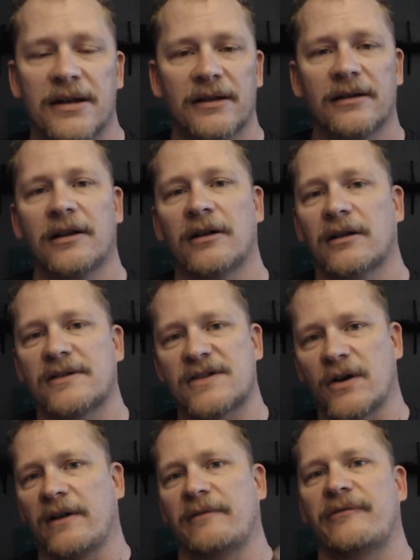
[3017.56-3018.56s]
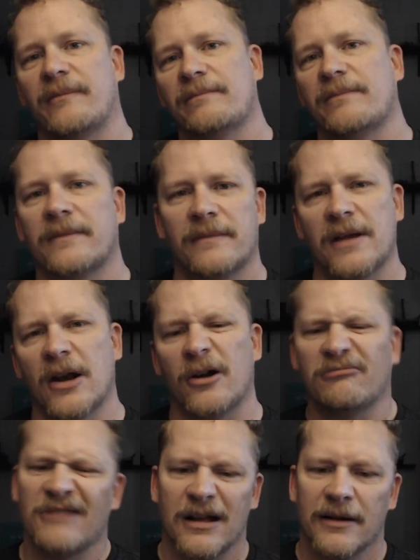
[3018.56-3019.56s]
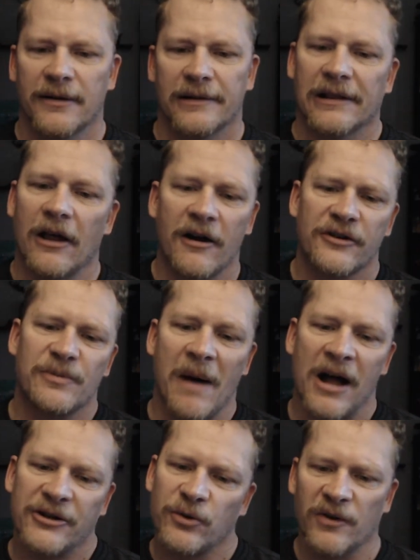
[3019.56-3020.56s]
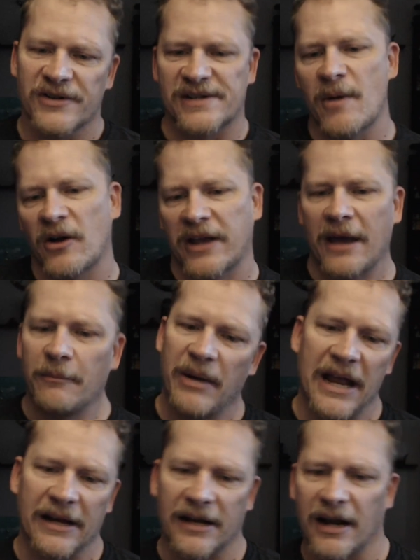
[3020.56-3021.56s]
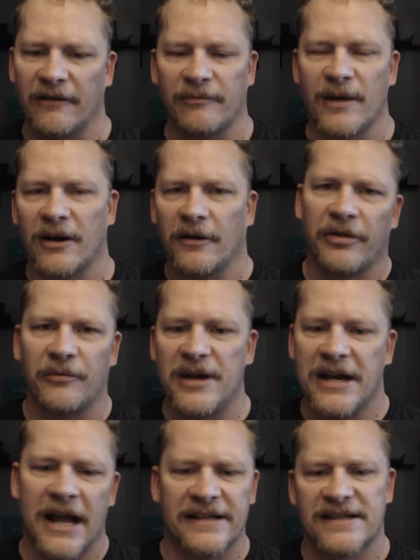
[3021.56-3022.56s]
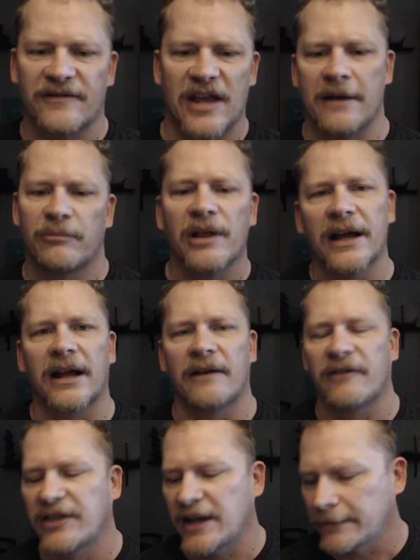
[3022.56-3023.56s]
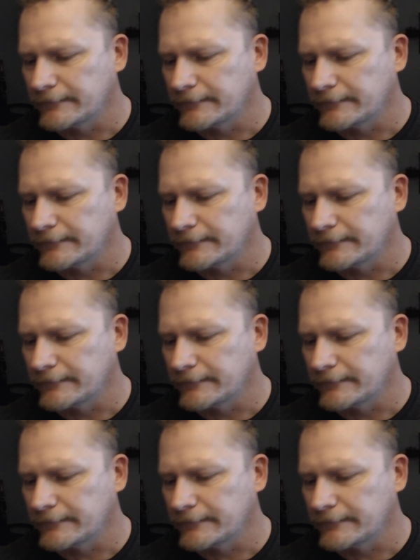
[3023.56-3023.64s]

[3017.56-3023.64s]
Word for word: little sort of, you know, large module, small campaign kind of, you know, three nights of gameplay kind of a thing.